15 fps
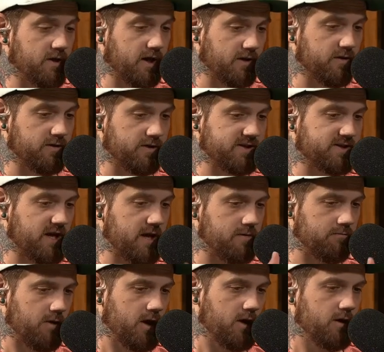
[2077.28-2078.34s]
like let's
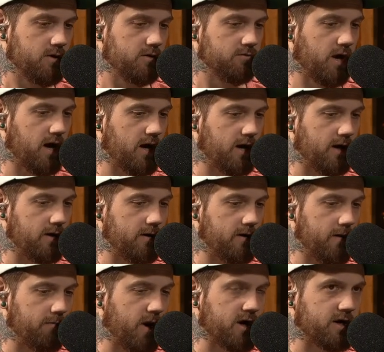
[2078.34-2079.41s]
say uh,
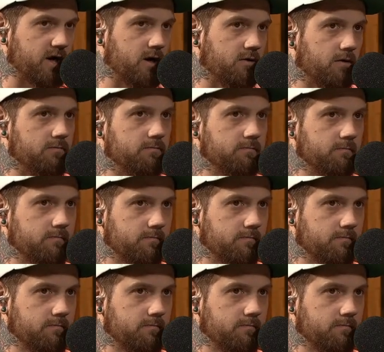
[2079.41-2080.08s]
Mark Ingram,